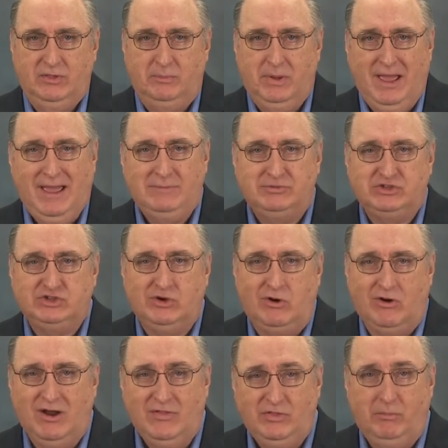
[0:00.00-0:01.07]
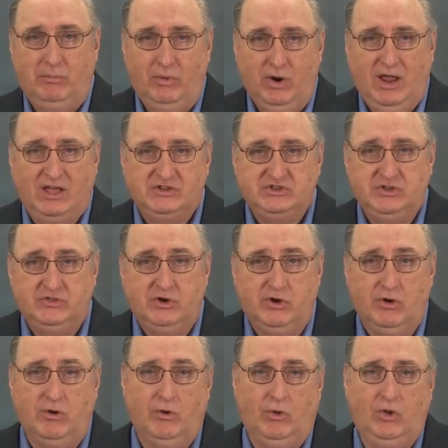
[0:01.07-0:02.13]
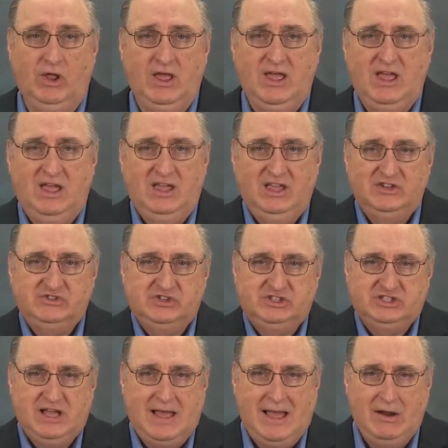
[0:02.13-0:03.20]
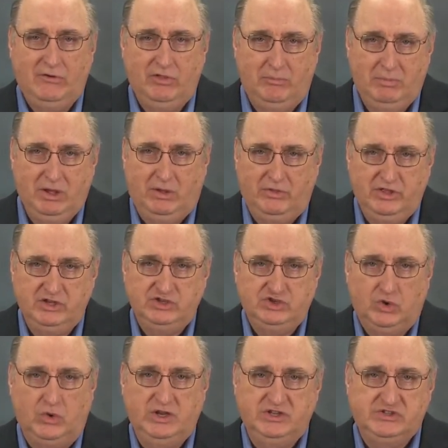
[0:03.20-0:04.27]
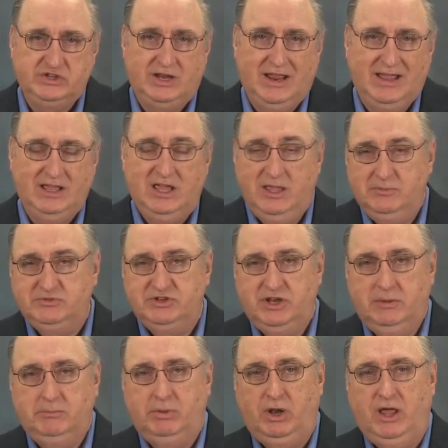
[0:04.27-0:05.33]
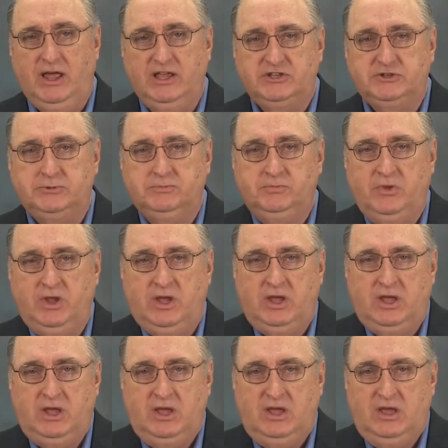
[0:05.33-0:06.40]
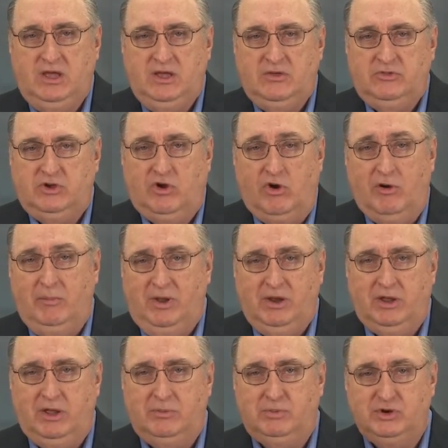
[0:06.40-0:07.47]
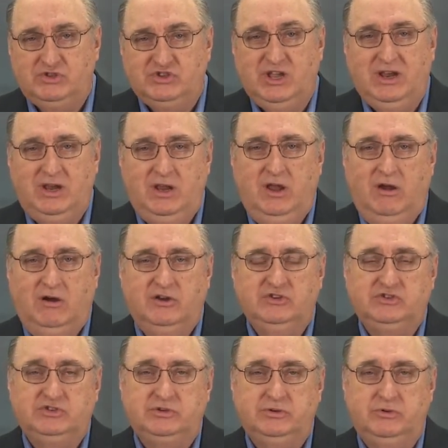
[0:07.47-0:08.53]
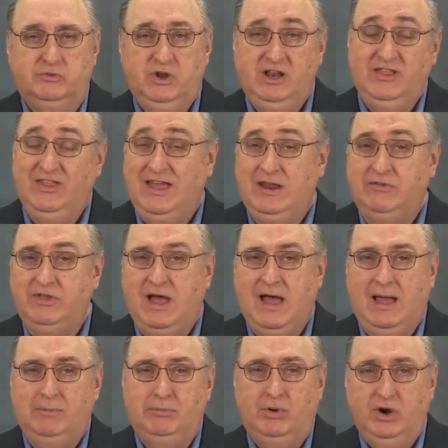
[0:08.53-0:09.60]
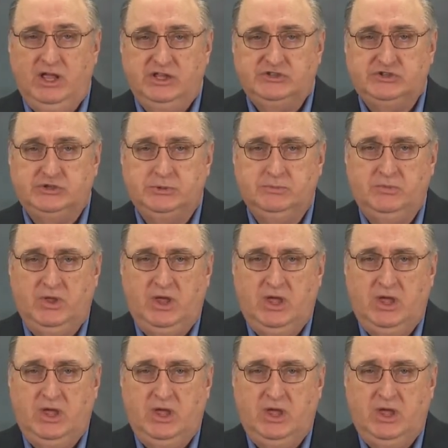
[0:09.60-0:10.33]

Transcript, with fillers: and the paps are at the breast, and the girdle is the tie or the belt that joins it and keeps it in place. The garment presented here is really that of the high priest.